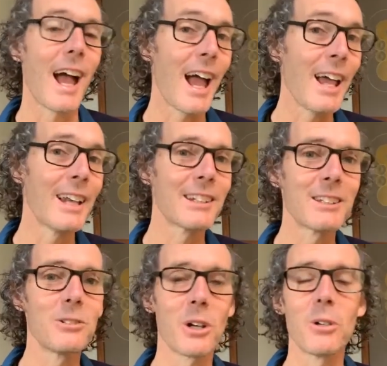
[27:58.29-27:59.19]
And,
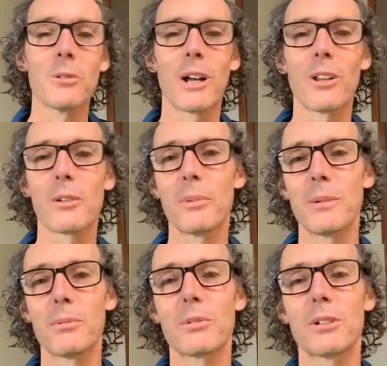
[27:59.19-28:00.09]
you know, a lot of
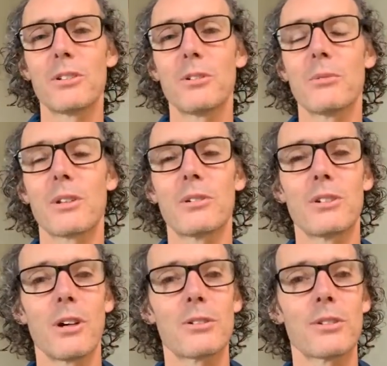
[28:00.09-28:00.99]
people could do with a good
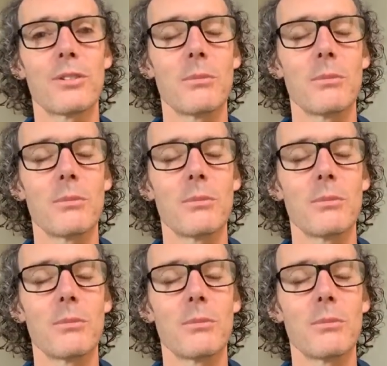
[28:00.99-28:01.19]
dose of